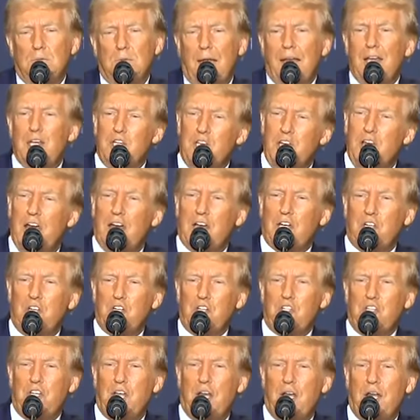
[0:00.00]
And she actually
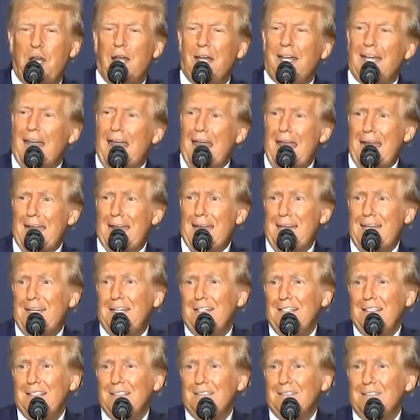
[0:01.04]
said, again?
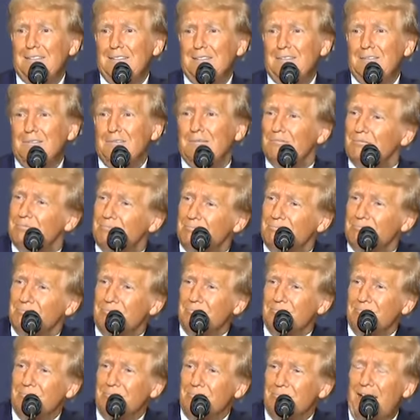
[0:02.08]

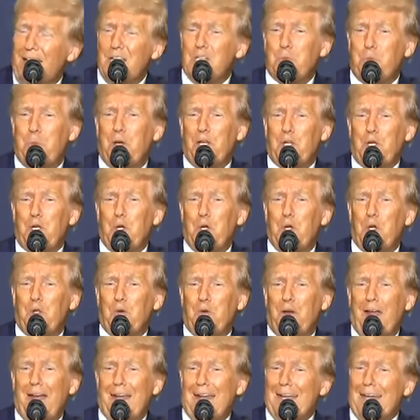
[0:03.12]
That's pretty cool,
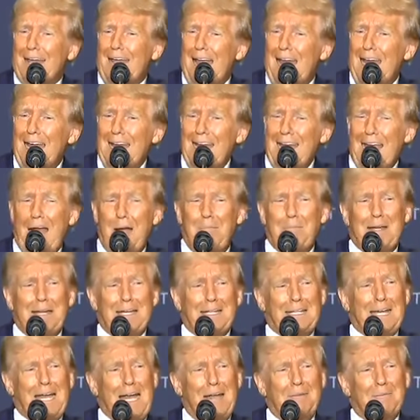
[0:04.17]
right? Again? How many
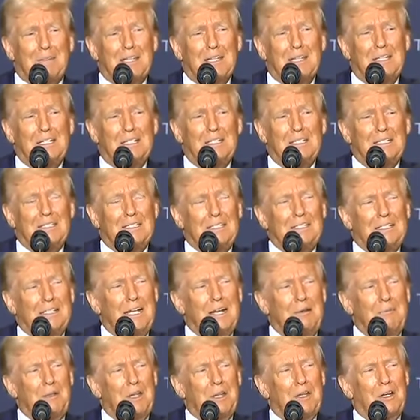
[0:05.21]
times?
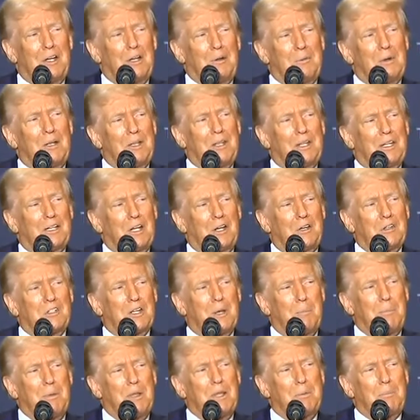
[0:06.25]
Now I'm the only one that goes
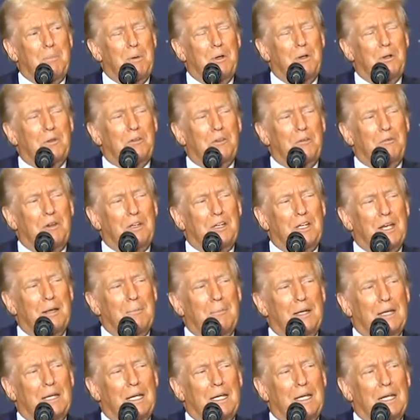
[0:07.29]
up in the polls every
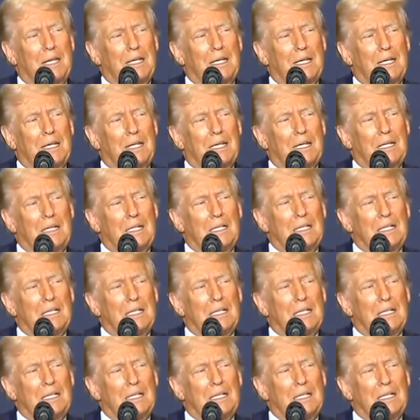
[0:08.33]
time I get indicted.